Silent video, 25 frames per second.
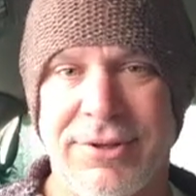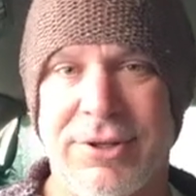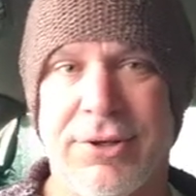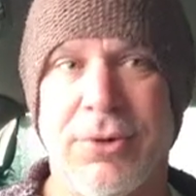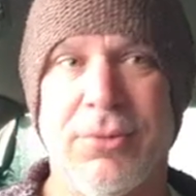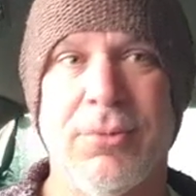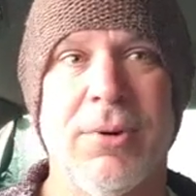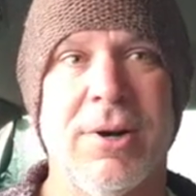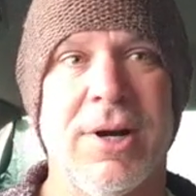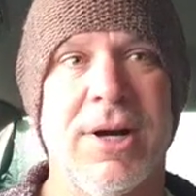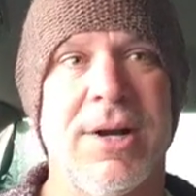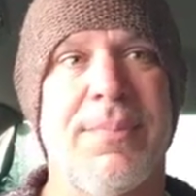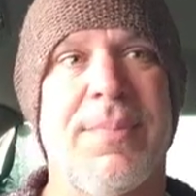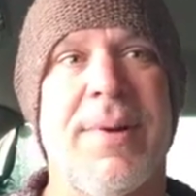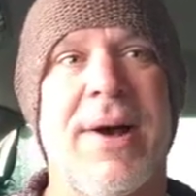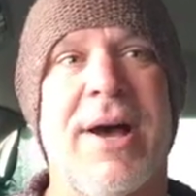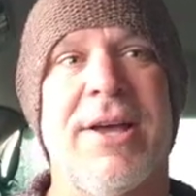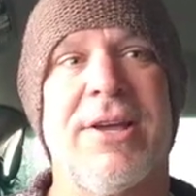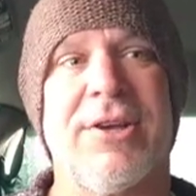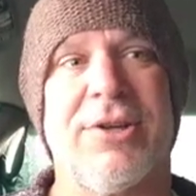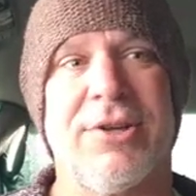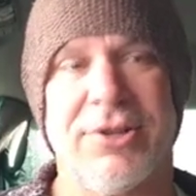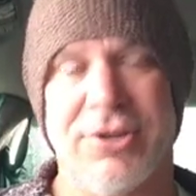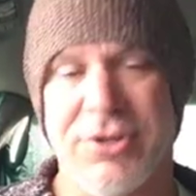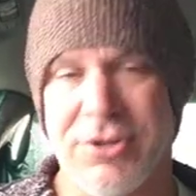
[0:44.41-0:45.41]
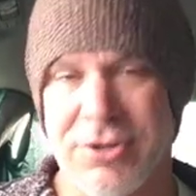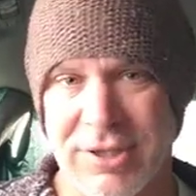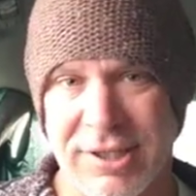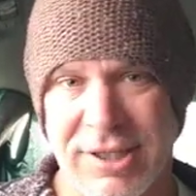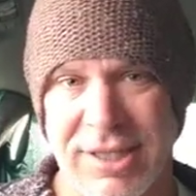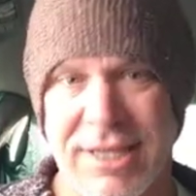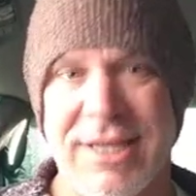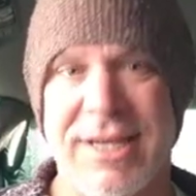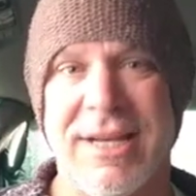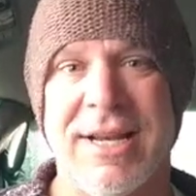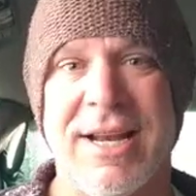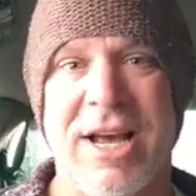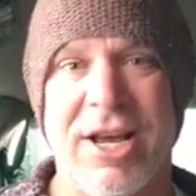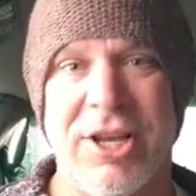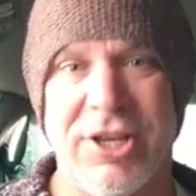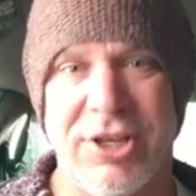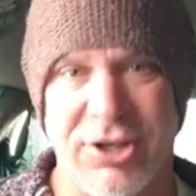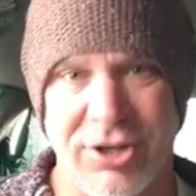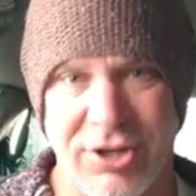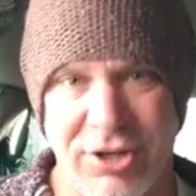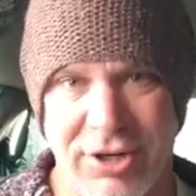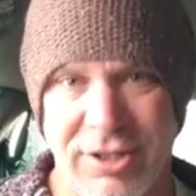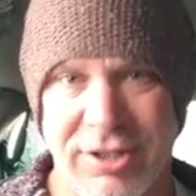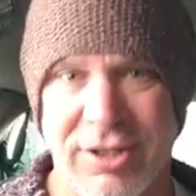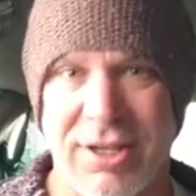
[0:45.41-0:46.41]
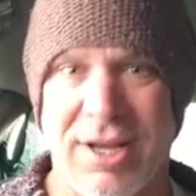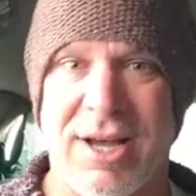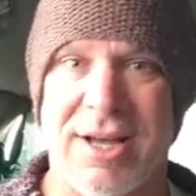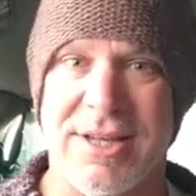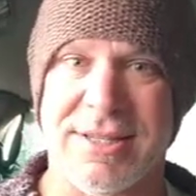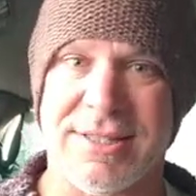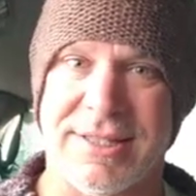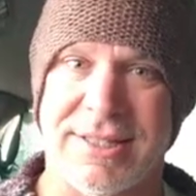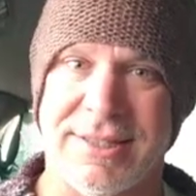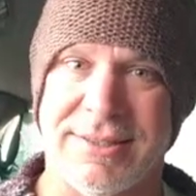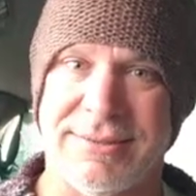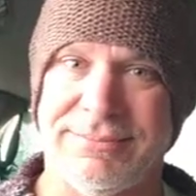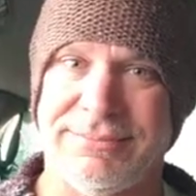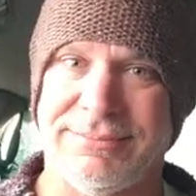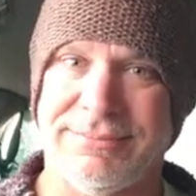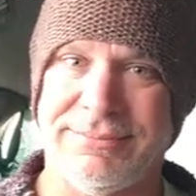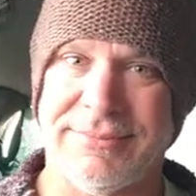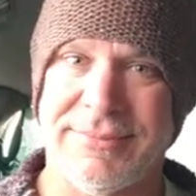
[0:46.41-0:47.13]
You're worried about you. You're cleaning out your closet.